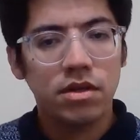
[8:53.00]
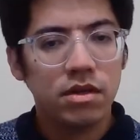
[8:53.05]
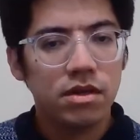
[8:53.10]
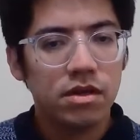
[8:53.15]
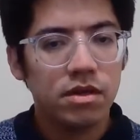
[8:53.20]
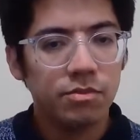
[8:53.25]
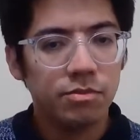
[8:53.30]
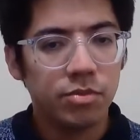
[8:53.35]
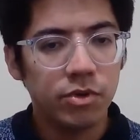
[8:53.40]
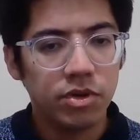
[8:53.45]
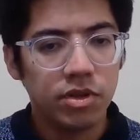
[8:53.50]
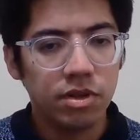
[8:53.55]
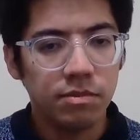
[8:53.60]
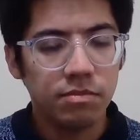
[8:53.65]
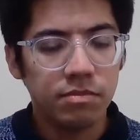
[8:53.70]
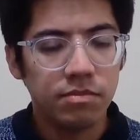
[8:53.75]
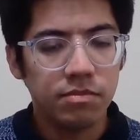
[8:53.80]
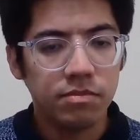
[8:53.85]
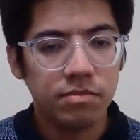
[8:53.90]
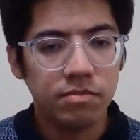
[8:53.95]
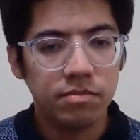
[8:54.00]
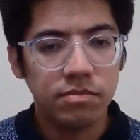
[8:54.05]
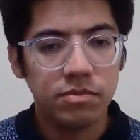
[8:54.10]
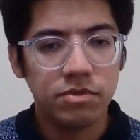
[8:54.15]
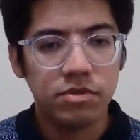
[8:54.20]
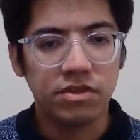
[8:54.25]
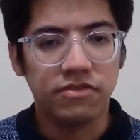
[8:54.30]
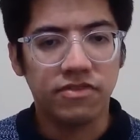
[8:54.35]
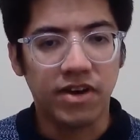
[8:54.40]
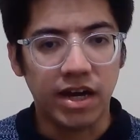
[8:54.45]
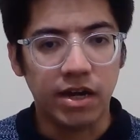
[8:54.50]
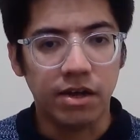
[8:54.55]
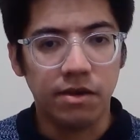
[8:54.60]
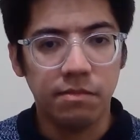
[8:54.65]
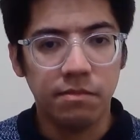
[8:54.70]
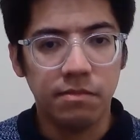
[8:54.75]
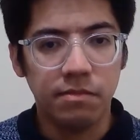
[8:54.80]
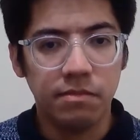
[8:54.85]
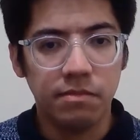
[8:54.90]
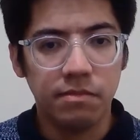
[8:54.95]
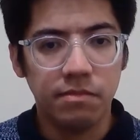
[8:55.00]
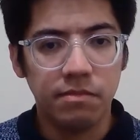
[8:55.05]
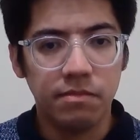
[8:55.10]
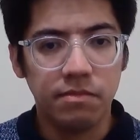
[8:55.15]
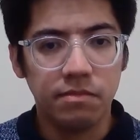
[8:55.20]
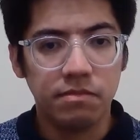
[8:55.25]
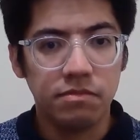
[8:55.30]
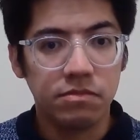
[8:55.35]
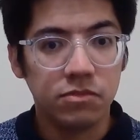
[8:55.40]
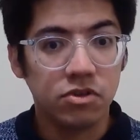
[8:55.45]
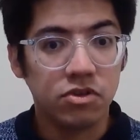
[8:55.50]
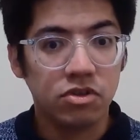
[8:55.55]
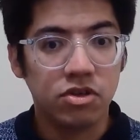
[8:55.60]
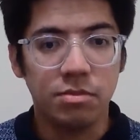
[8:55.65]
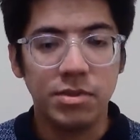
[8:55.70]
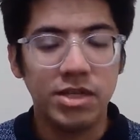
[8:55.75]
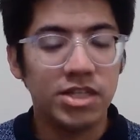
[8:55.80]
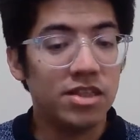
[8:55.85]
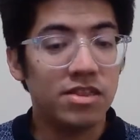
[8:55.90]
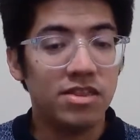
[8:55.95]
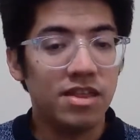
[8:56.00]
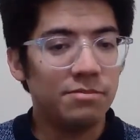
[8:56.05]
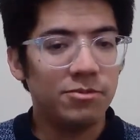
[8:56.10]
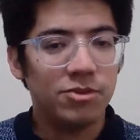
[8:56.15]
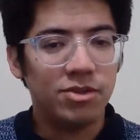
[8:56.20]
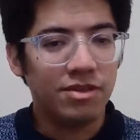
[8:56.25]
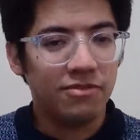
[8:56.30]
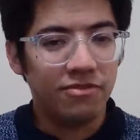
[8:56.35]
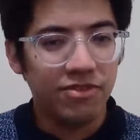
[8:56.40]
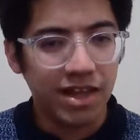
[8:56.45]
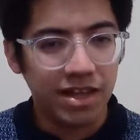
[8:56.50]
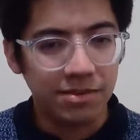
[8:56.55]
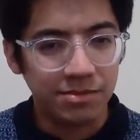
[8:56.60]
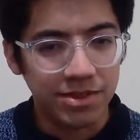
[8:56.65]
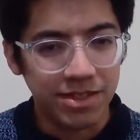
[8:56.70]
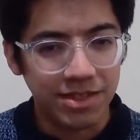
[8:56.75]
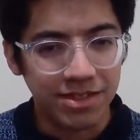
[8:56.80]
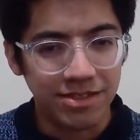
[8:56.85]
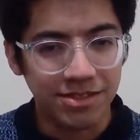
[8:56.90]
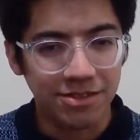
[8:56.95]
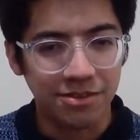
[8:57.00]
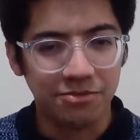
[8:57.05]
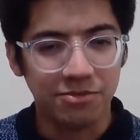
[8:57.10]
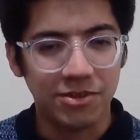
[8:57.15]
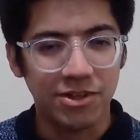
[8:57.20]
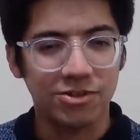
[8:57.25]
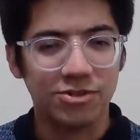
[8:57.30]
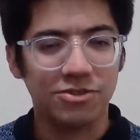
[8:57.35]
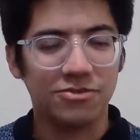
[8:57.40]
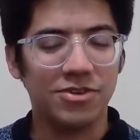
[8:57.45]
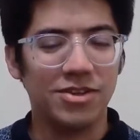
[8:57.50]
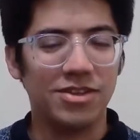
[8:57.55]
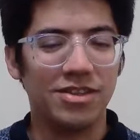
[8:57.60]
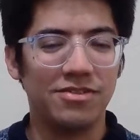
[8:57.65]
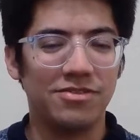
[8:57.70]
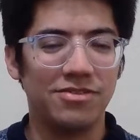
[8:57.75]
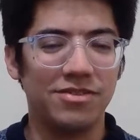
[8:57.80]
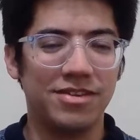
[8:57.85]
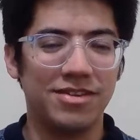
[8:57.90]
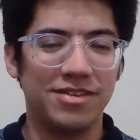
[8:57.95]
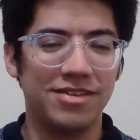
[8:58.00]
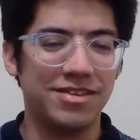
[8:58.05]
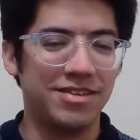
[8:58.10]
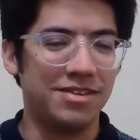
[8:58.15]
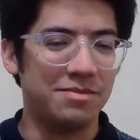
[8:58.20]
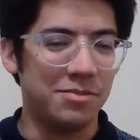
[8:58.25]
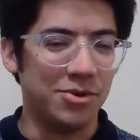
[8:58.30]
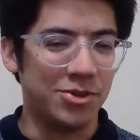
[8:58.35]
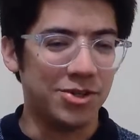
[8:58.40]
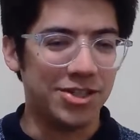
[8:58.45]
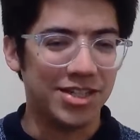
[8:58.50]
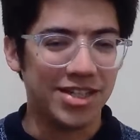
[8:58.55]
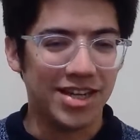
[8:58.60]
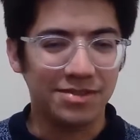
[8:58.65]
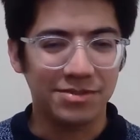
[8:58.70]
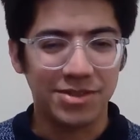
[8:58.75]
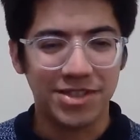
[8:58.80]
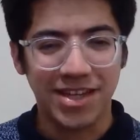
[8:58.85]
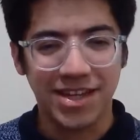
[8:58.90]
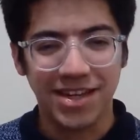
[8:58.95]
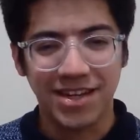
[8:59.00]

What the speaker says: put them to the fire, committed them to the flames, as some philosopher in the modern times said.